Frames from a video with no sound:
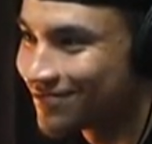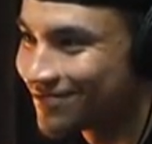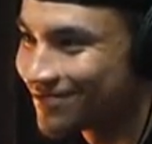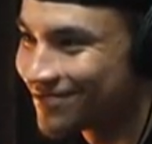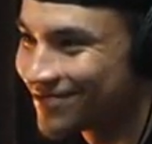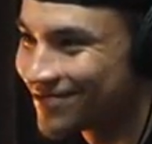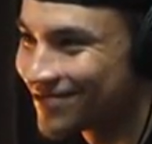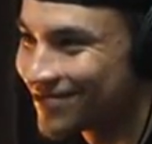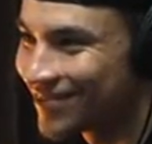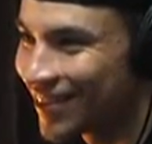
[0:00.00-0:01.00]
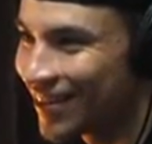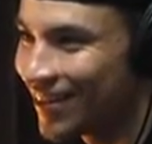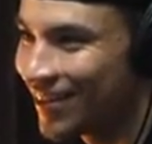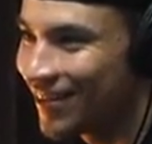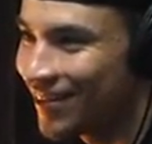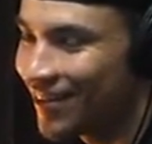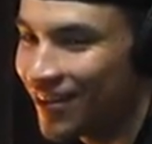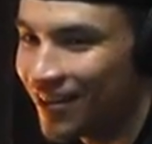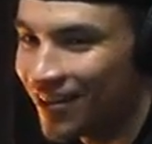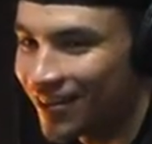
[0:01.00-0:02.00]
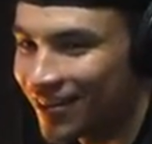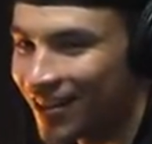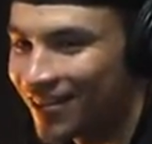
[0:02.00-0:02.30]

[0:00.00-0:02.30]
(not speaking)